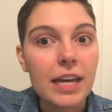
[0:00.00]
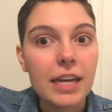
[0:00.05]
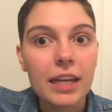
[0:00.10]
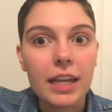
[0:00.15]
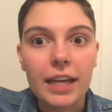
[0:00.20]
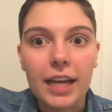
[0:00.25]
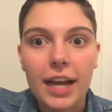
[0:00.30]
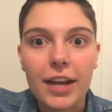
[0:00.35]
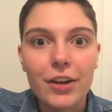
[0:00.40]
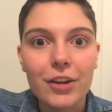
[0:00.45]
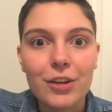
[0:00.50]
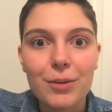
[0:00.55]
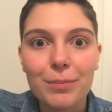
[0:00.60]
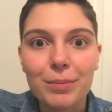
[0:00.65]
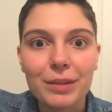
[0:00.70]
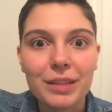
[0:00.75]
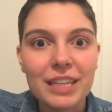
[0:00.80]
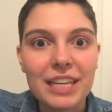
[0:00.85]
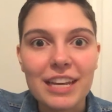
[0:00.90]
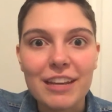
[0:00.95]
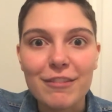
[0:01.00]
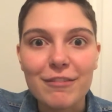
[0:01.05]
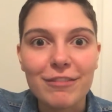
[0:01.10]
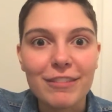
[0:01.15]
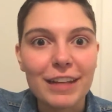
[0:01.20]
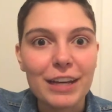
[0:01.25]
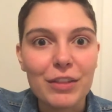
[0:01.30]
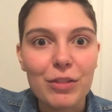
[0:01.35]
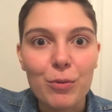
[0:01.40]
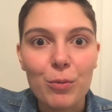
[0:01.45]
And like I couldn't believe
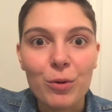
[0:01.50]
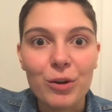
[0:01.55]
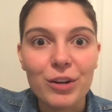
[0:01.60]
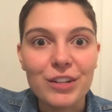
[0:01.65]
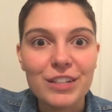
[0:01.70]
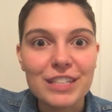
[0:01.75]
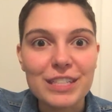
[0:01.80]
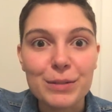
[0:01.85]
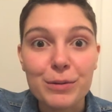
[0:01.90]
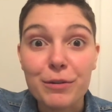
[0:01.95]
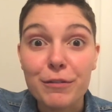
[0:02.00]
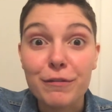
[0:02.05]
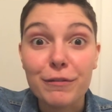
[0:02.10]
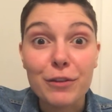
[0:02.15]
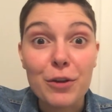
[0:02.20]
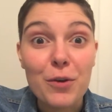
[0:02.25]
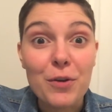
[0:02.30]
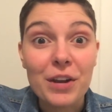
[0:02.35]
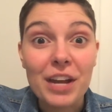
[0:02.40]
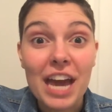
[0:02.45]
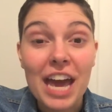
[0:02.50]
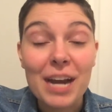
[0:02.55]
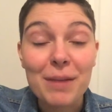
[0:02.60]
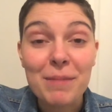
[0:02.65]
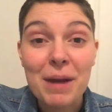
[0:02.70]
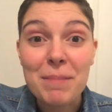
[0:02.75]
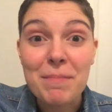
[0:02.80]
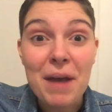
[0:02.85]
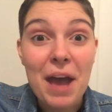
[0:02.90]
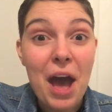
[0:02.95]
like the words that were flowing out of
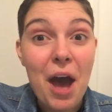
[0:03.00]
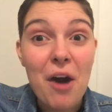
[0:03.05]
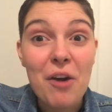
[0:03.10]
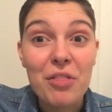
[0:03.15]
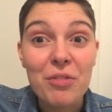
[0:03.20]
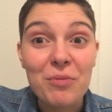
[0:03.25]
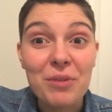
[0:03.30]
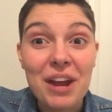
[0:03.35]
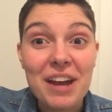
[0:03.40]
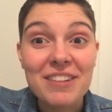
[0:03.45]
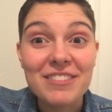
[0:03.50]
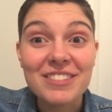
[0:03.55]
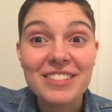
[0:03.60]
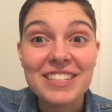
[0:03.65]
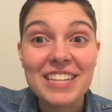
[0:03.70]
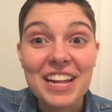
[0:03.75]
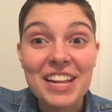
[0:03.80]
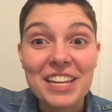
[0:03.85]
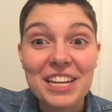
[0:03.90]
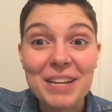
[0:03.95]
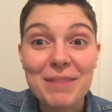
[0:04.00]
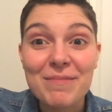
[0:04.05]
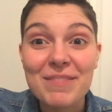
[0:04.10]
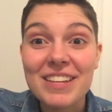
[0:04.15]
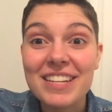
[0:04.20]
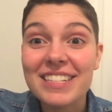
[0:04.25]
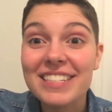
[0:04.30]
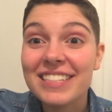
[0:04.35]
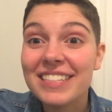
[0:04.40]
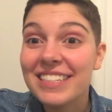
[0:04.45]
my mouth when I was telling him
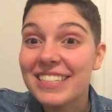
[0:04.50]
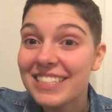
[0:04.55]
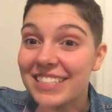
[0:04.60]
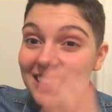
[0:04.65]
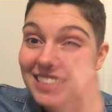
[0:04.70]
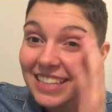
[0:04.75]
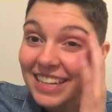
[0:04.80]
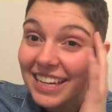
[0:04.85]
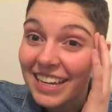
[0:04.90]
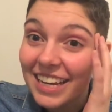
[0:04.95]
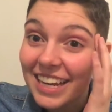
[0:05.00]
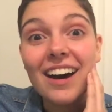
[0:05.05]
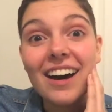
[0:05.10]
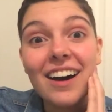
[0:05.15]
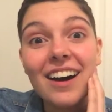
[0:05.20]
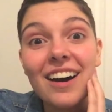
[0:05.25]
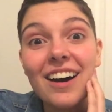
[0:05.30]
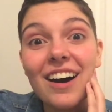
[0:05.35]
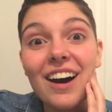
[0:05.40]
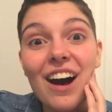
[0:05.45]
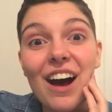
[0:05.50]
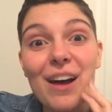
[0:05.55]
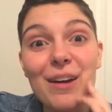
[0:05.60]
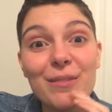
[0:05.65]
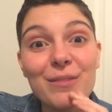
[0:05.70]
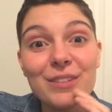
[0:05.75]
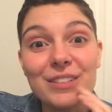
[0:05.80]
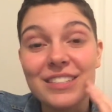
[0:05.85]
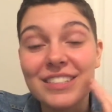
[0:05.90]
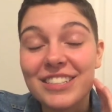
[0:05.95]
this cuz like I oh,
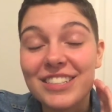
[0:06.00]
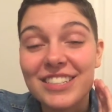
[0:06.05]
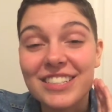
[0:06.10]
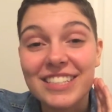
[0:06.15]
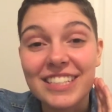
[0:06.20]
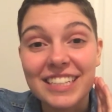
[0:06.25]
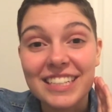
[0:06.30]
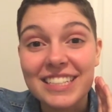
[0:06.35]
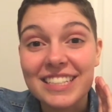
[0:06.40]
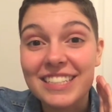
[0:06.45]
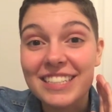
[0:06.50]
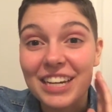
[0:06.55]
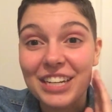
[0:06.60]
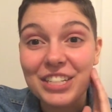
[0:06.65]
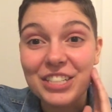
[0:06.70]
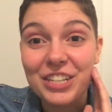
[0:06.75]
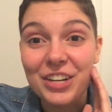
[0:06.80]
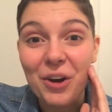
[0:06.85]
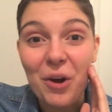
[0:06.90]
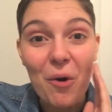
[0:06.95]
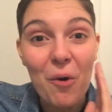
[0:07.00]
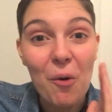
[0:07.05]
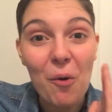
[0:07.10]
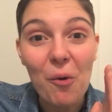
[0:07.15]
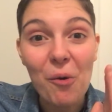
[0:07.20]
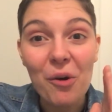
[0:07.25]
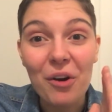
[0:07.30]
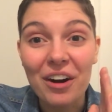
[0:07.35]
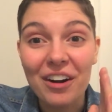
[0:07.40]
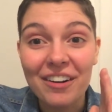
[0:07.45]
it was just like such a
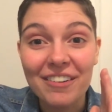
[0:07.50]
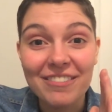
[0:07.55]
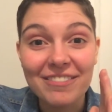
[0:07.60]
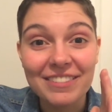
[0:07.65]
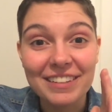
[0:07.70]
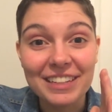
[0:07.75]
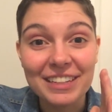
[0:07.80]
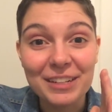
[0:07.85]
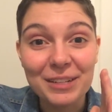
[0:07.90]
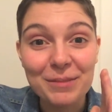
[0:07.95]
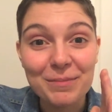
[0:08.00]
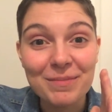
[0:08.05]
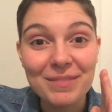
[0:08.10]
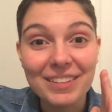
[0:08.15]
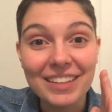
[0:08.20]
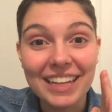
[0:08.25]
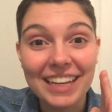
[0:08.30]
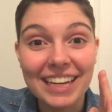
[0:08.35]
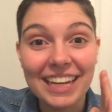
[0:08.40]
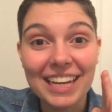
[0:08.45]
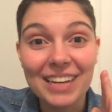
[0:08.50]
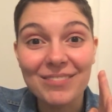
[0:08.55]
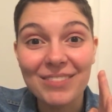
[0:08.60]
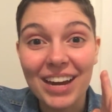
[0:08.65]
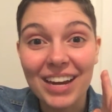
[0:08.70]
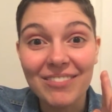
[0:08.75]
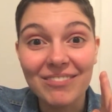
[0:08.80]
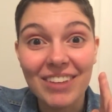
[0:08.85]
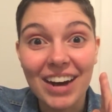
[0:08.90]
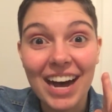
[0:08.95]
horror film like in
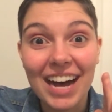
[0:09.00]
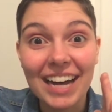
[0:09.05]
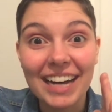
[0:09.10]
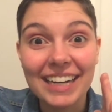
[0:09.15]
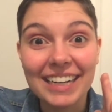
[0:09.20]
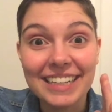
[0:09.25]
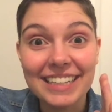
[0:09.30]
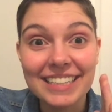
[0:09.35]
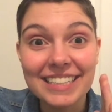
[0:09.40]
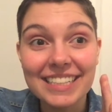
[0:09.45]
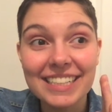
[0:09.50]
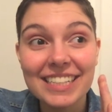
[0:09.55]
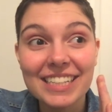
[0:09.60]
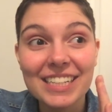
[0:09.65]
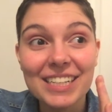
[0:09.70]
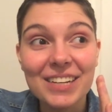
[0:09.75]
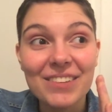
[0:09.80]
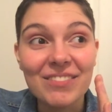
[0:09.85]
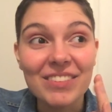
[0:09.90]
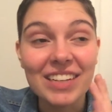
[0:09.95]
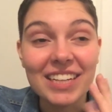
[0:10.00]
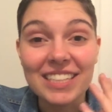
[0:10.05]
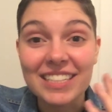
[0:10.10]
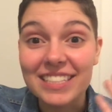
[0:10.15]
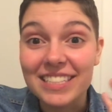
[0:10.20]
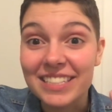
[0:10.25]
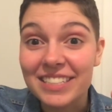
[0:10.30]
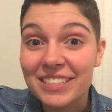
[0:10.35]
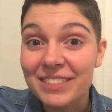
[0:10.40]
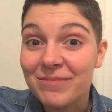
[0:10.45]
my mind
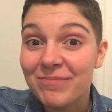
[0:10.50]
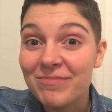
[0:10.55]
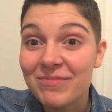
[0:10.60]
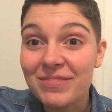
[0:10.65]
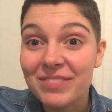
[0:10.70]
because he's